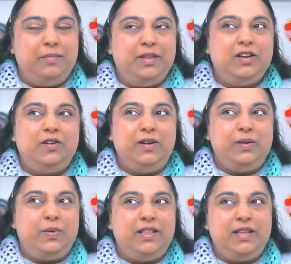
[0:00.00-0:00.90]
The
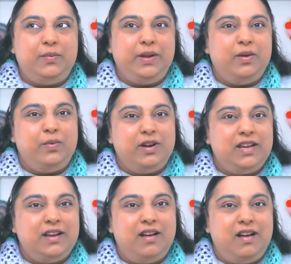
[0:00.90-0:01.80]
current one that we are
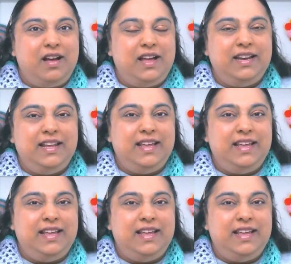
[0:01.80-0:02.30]
working on